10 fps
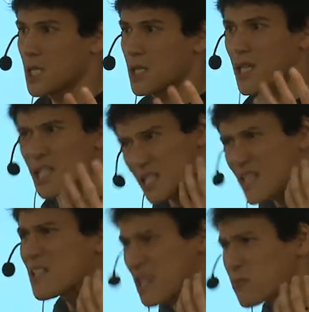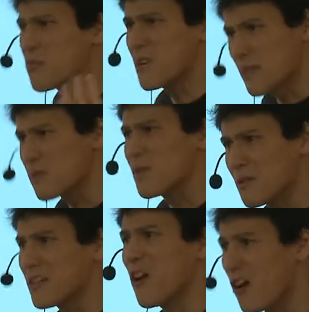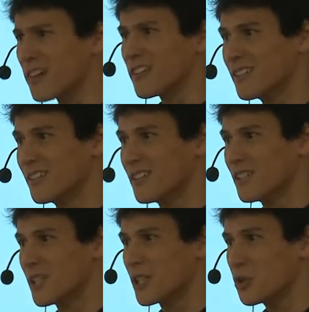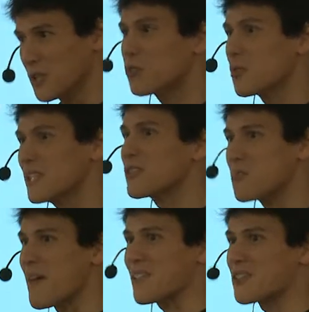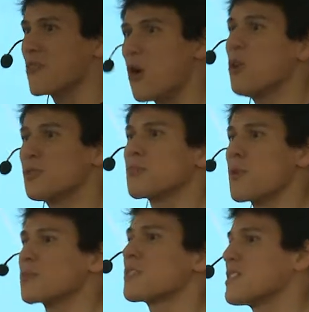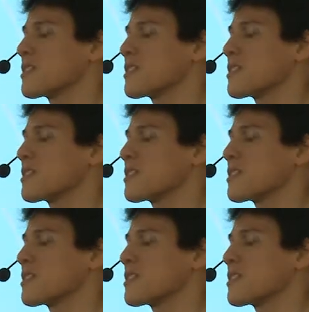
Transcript: It's really, really hard. You need really to master all the properties